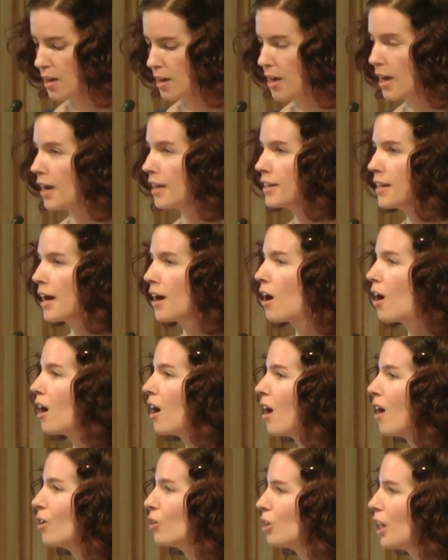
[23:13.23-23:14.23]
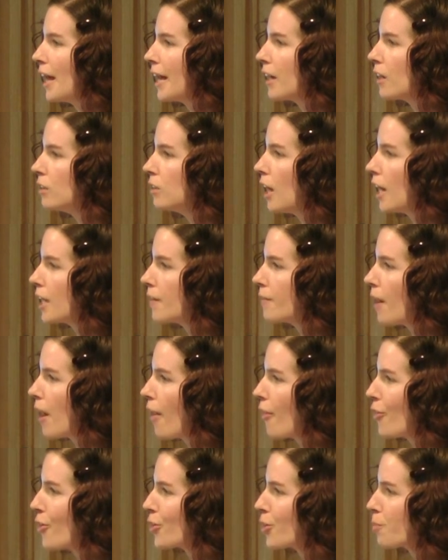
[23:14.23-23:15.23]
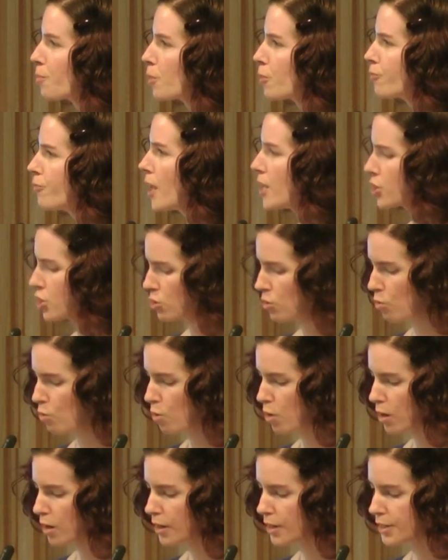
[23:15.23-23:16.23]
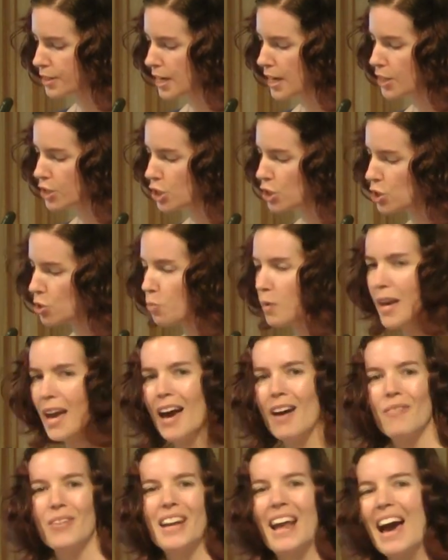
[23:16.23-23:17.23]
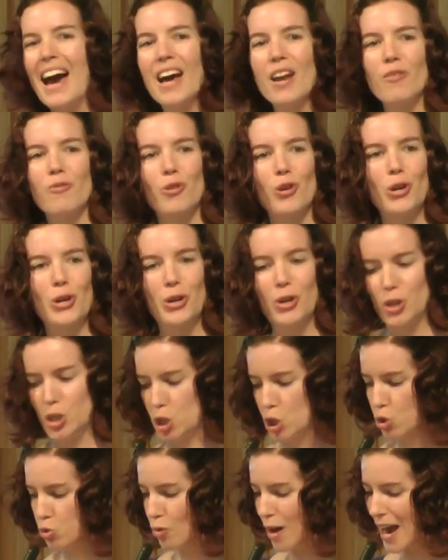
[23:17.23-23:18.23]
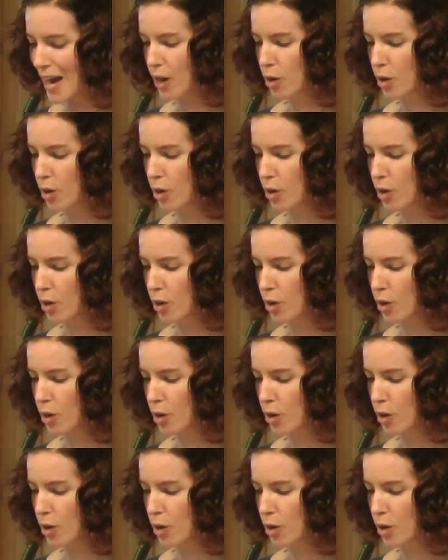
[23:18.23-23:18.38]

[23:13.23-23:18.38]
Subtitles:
And yet, unlike a lot of other professional organizations, we haven't had a very good track